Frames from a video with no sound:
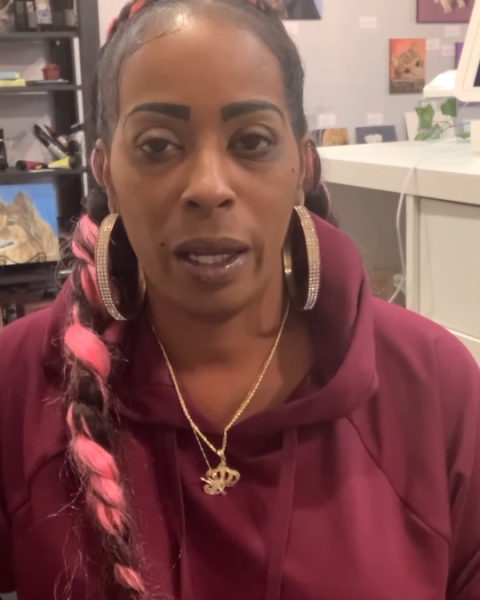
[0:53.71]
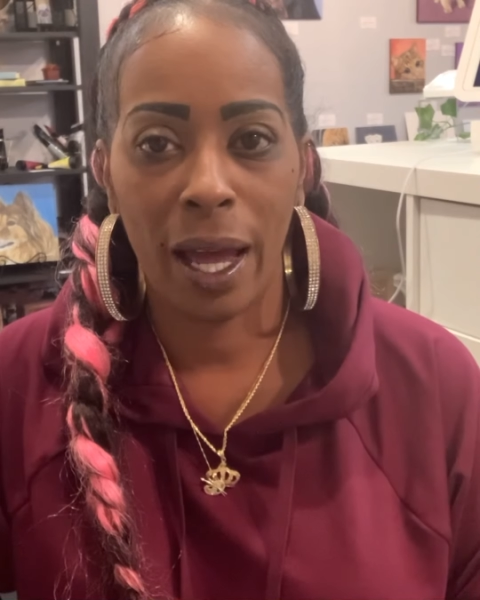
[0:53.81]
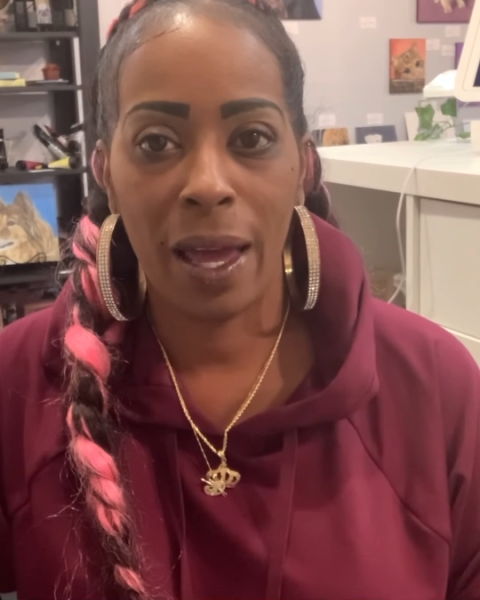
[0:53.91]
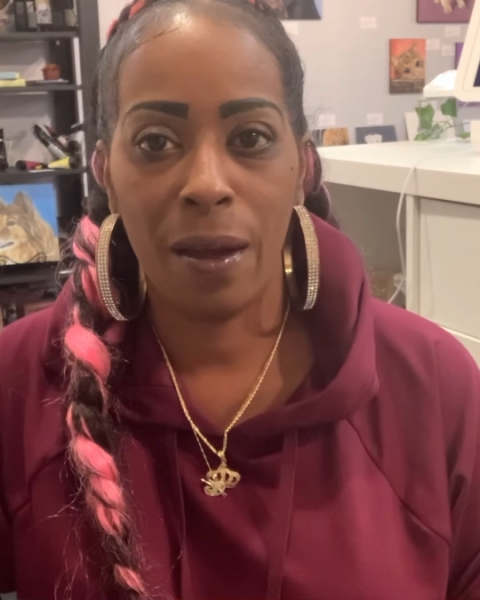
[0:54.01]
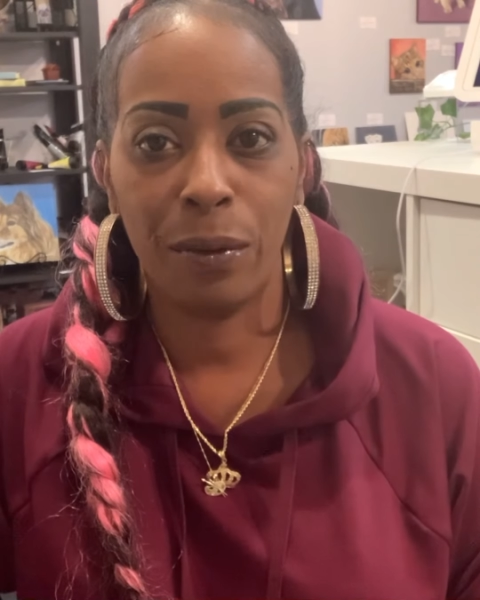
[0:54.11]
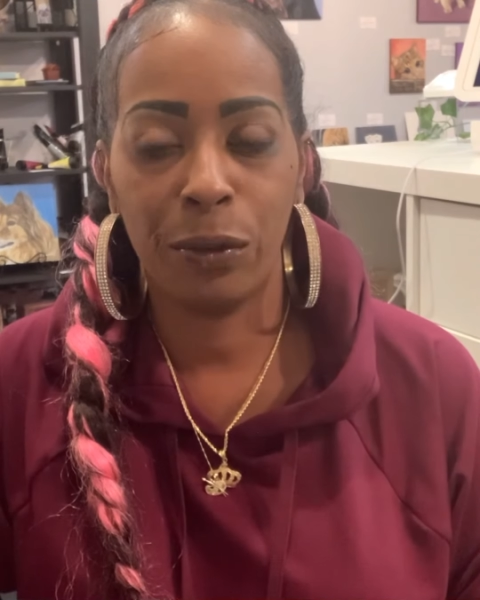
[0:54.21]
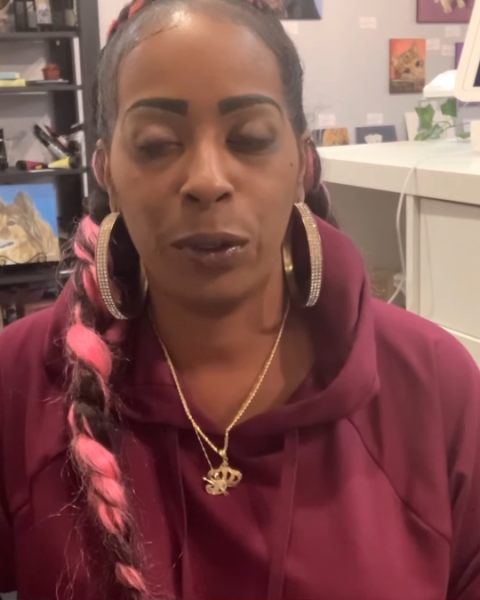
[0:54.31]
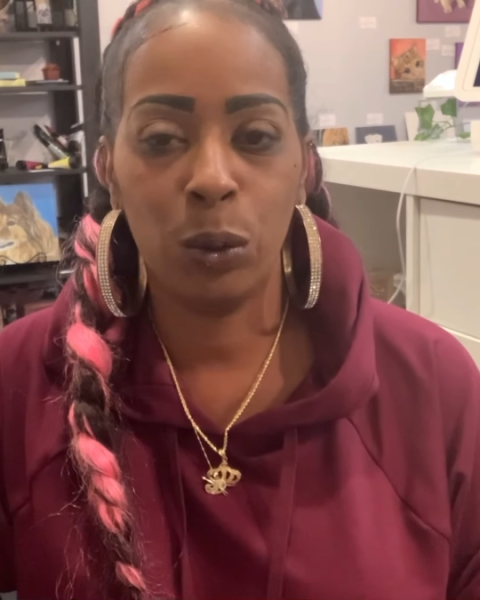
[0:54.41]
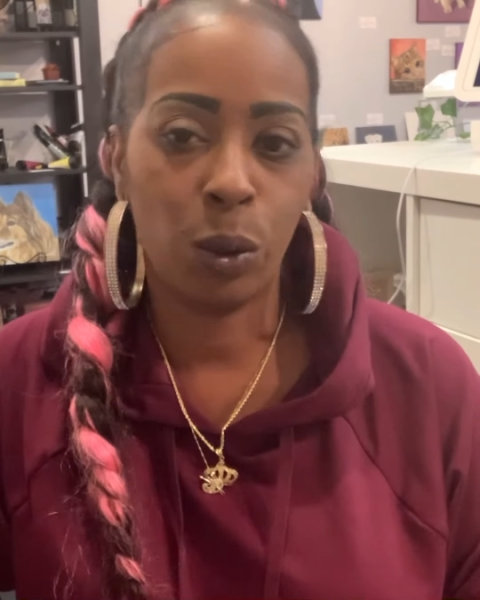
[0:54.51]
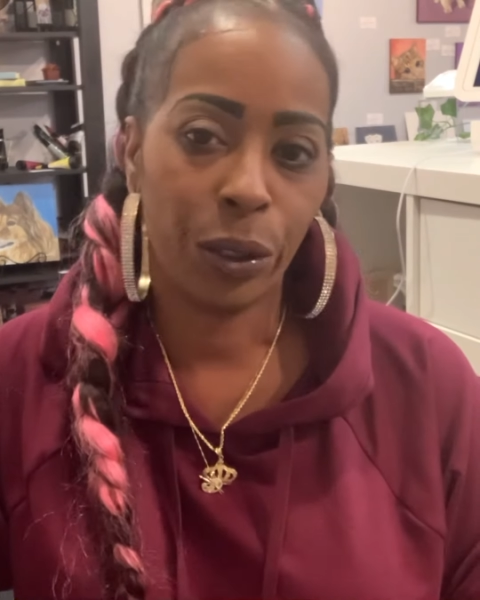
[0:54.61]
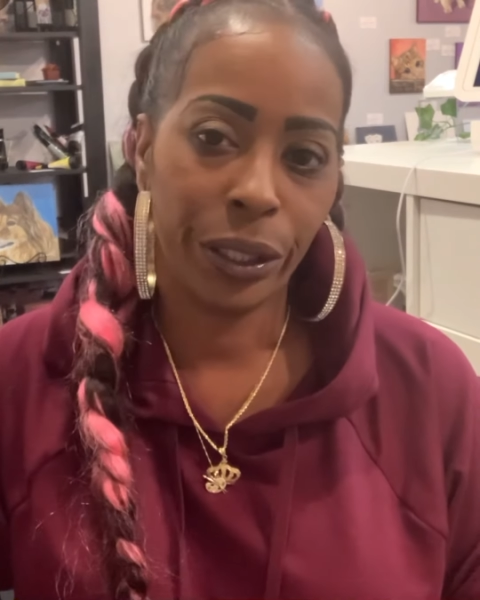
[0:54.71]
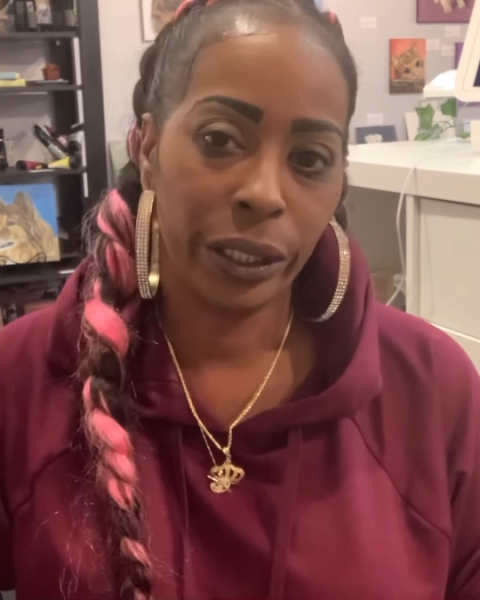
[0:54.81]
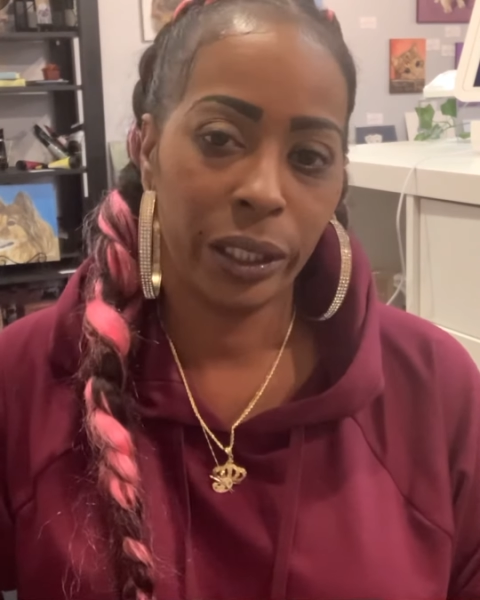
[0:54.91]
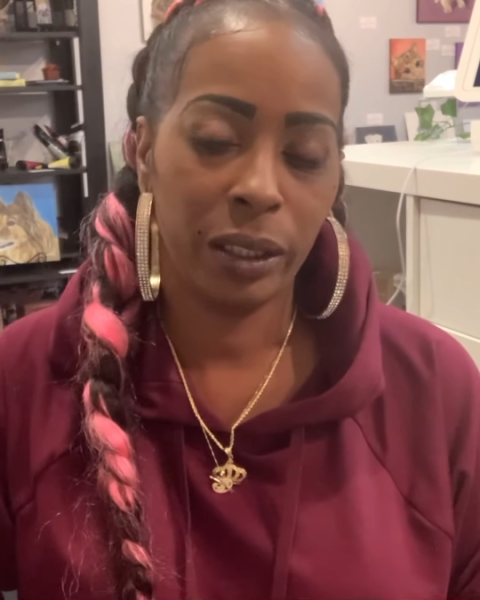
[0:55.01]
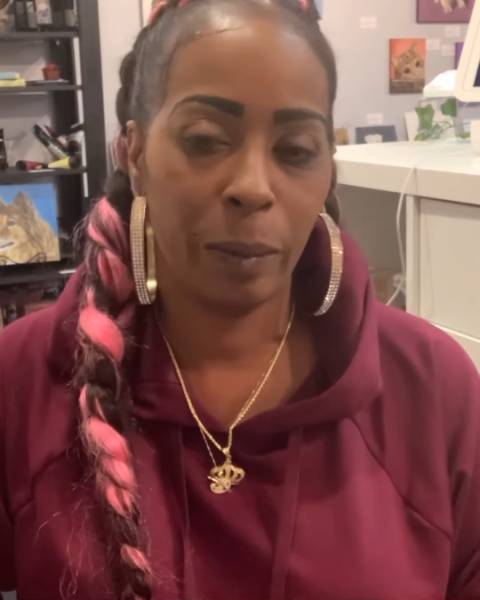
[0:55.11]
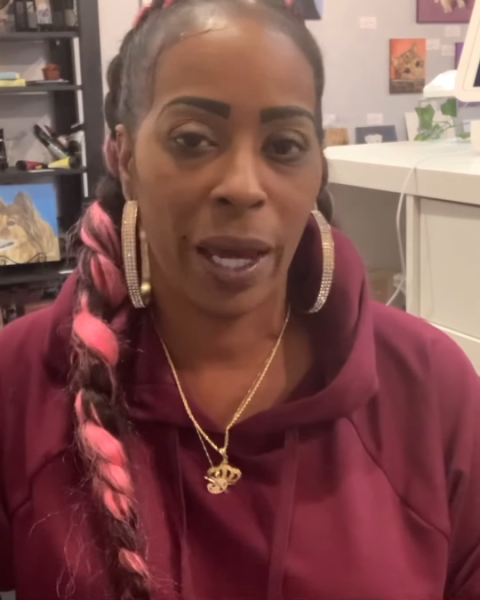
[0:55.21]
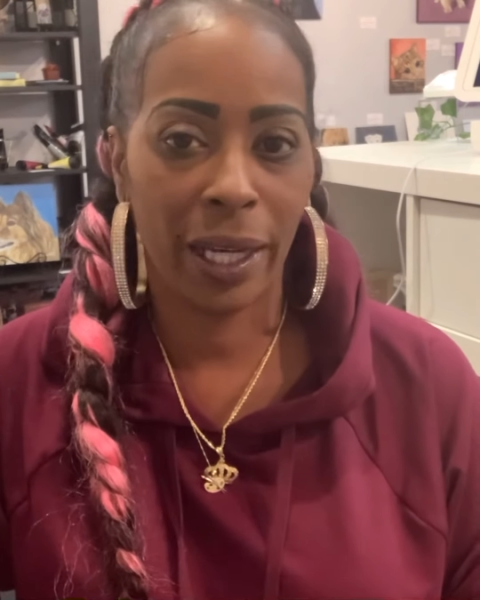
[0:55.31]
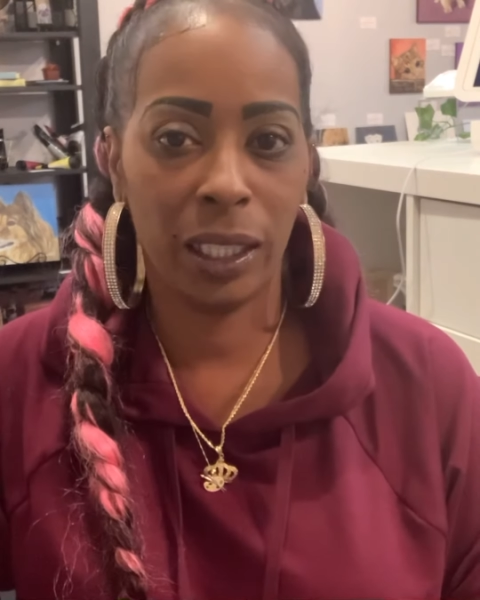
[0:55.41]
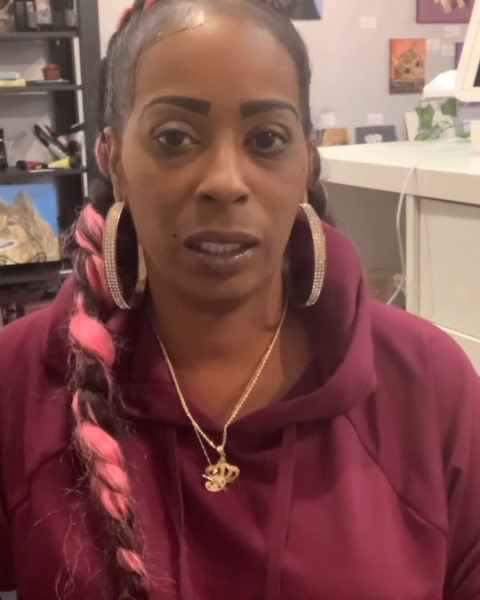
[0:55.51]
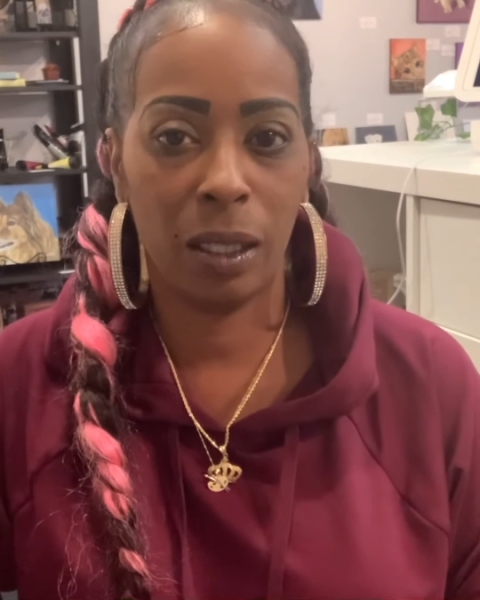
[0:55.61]
I have a few orders to
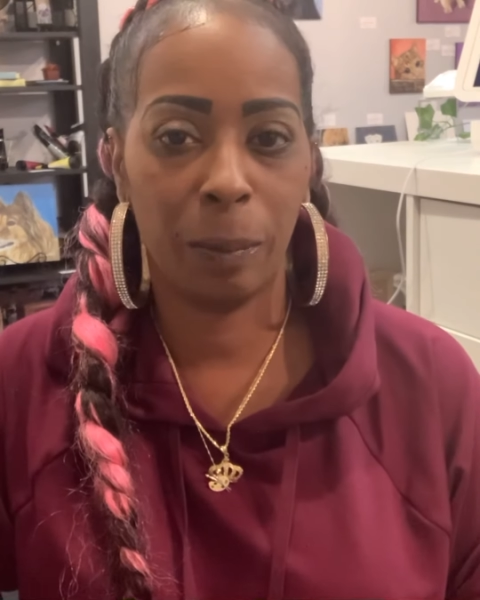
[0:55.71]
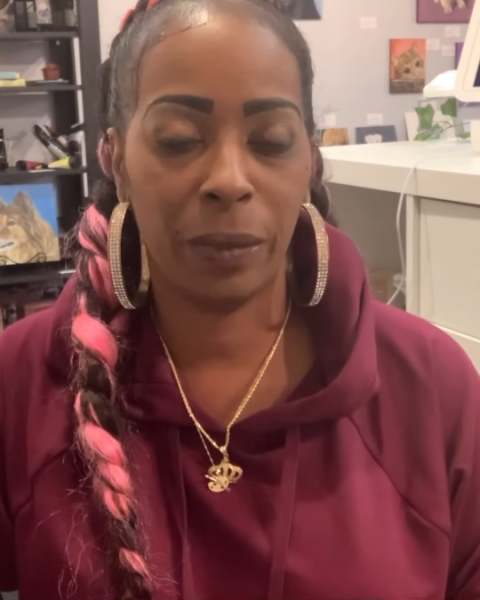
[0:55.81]
package up.